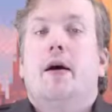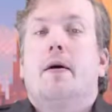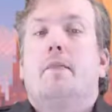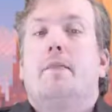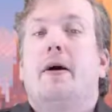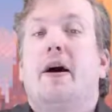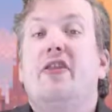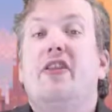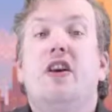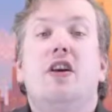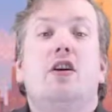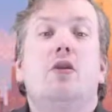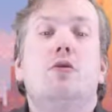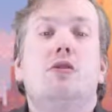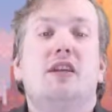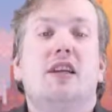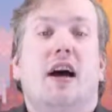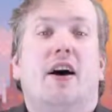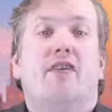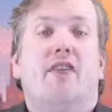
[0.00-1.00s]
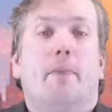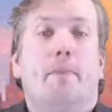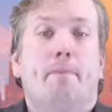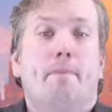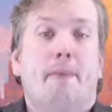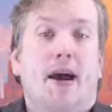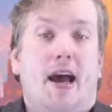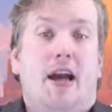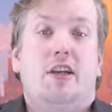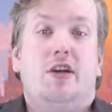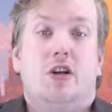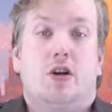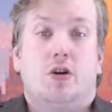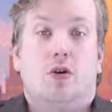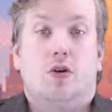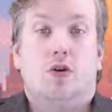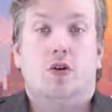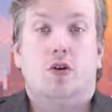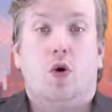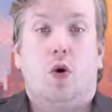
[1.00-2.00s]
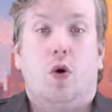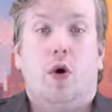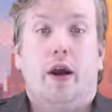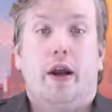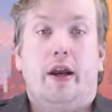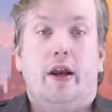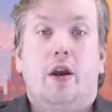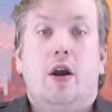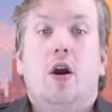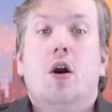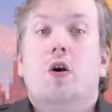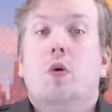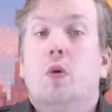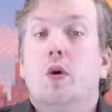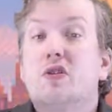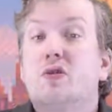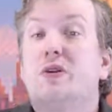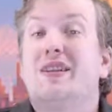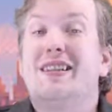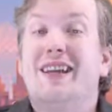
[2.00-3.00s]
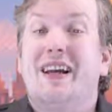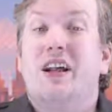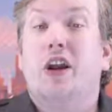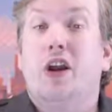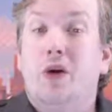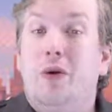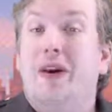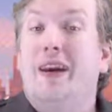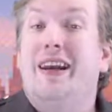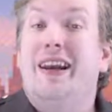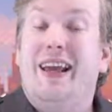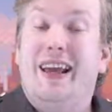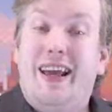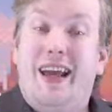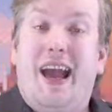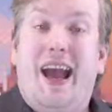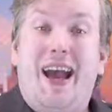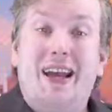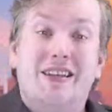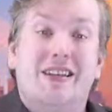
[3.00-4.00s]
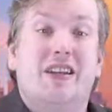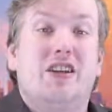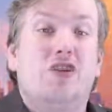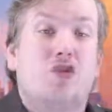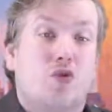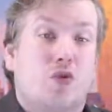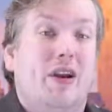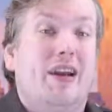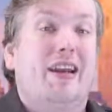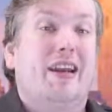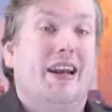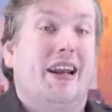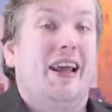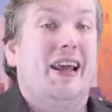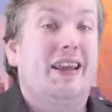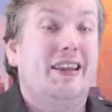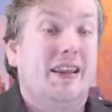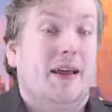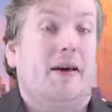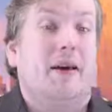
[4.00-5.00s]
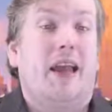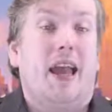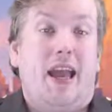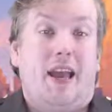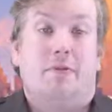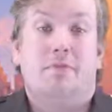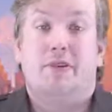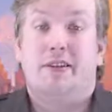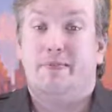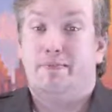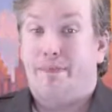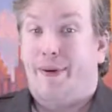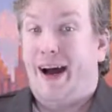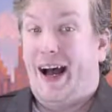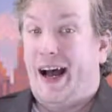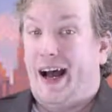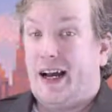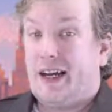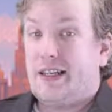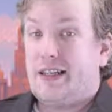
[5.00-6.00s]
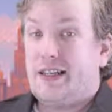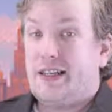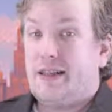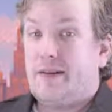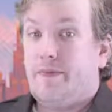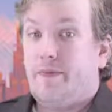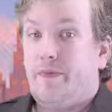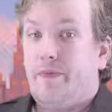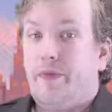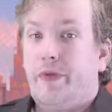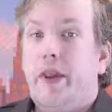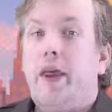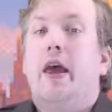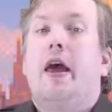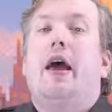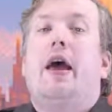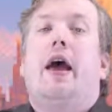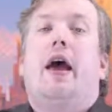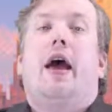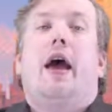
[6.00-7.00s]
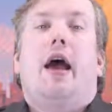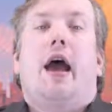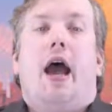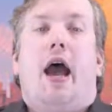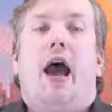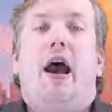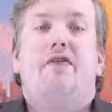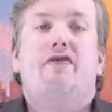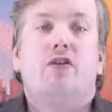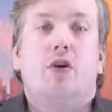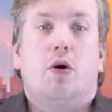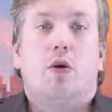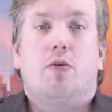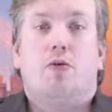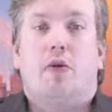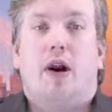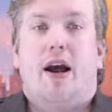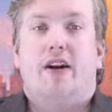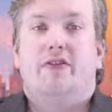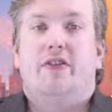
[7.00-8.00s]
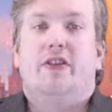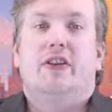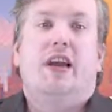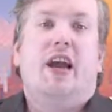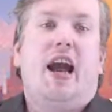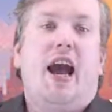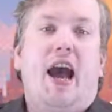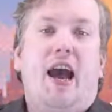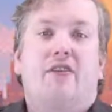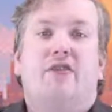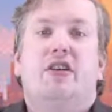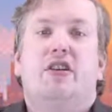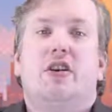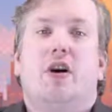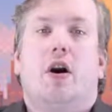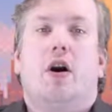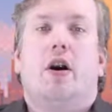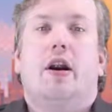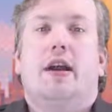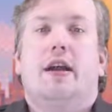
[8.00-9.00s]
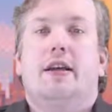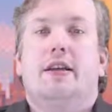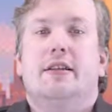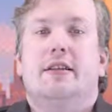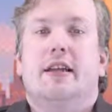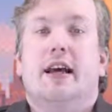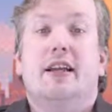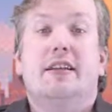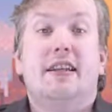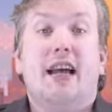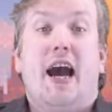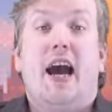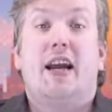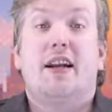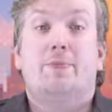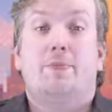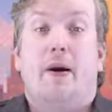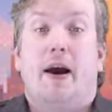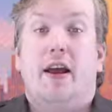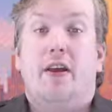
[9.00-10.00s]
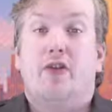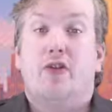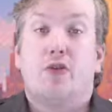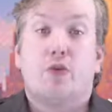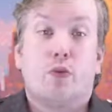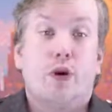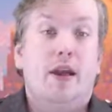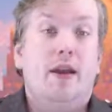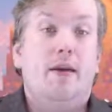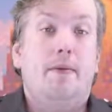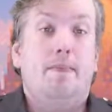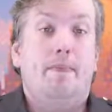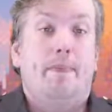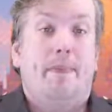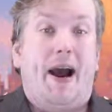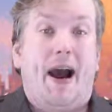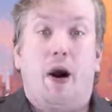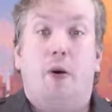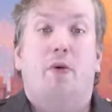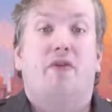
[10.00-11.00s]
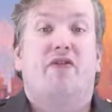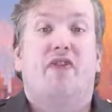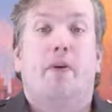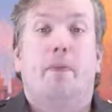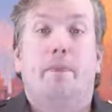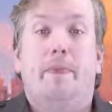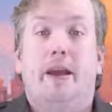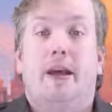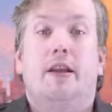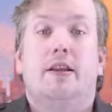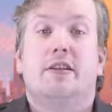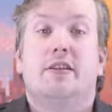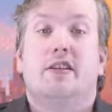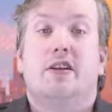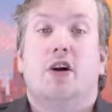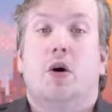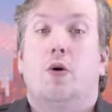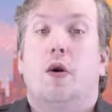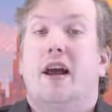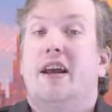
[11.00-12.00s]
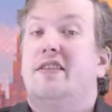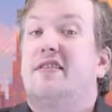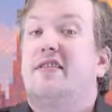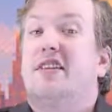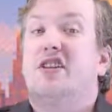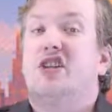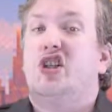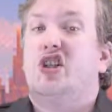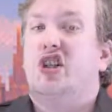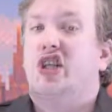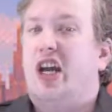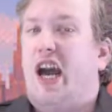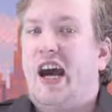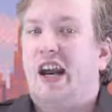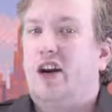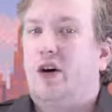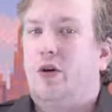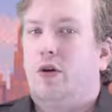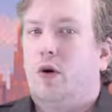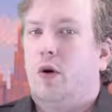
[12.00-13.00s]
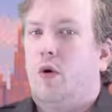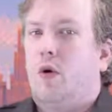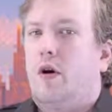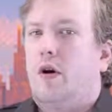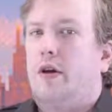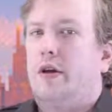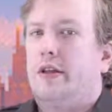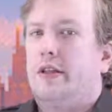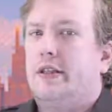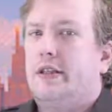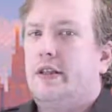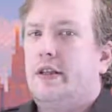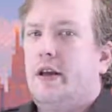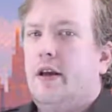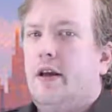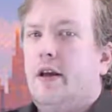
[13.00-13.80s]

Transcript: by the use of a magical coin, which was included as a trinket in the game's box. After arriving, the Avatar is attacked by 3 powerful beings known as the Shadow Lords.